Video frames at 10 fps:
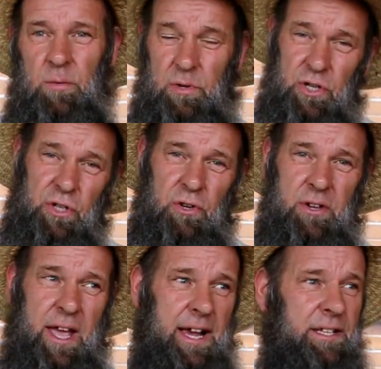We're gonna show you
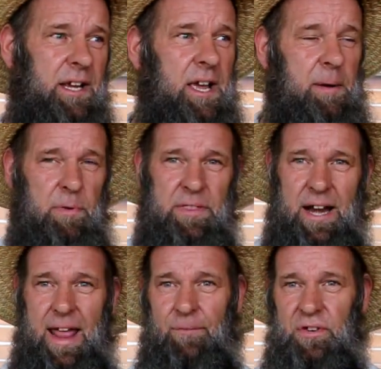guys, but then
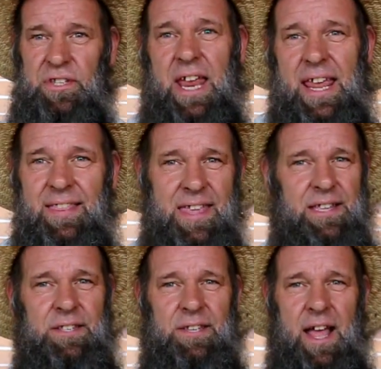I have to stain the
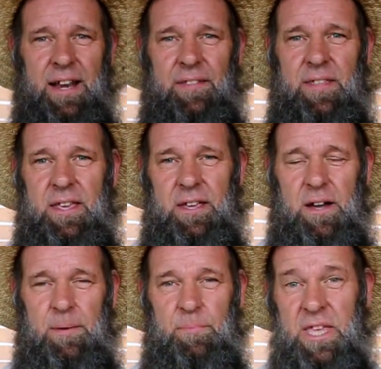inside of the
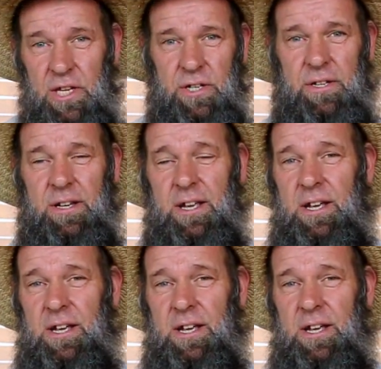um, kitchen.